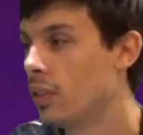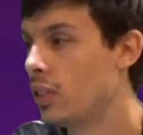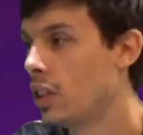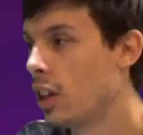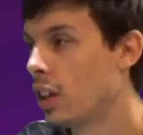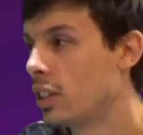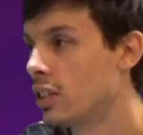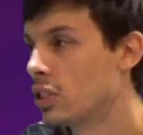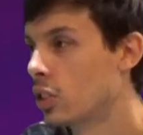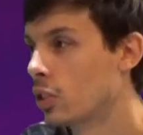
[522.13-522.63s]

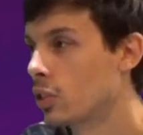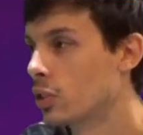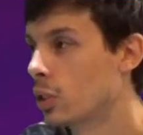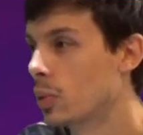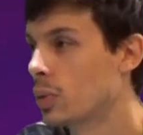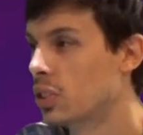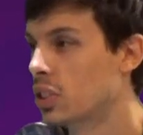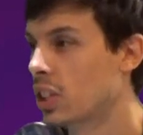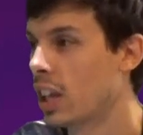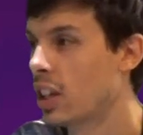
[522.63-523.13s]
Yeah, in terms
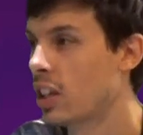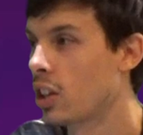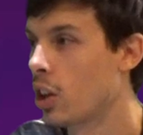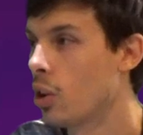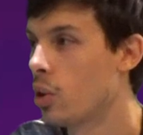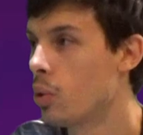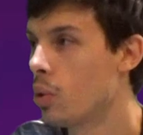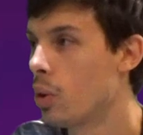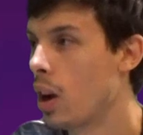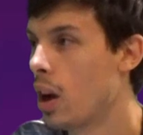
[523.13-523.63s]
of
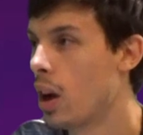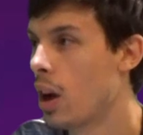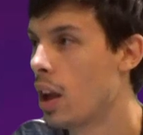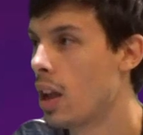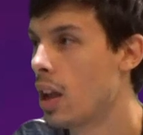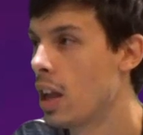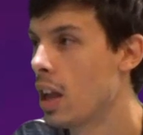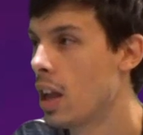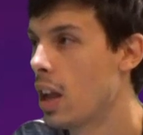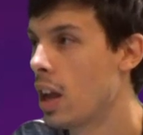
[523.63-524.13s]
Psycho,
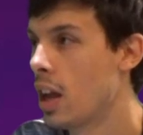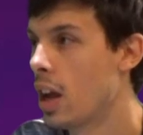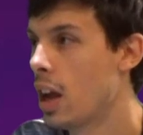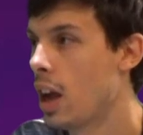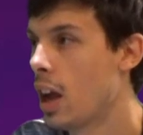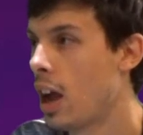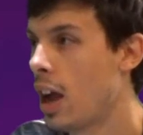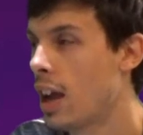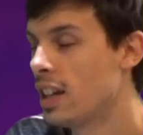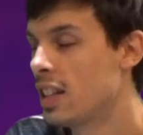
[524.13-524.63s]

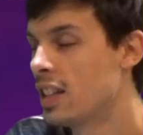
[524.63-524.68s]
I